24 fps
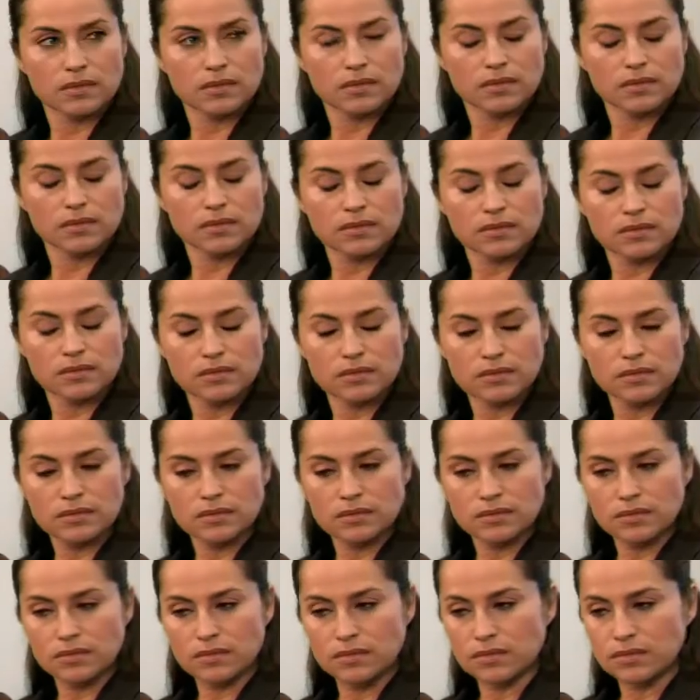
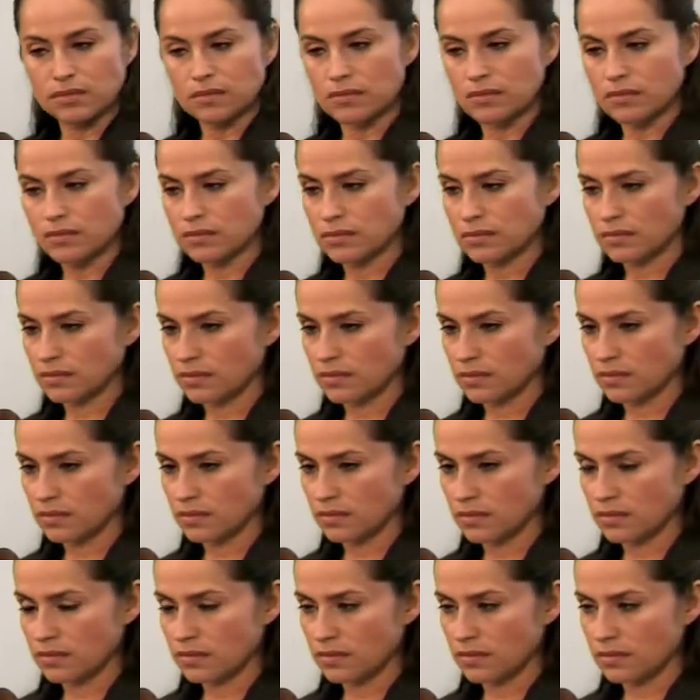
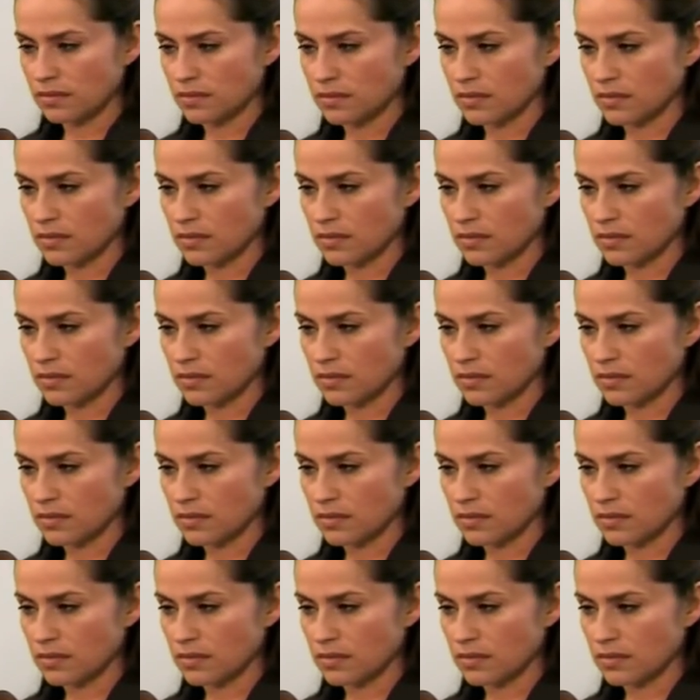Nothing is said.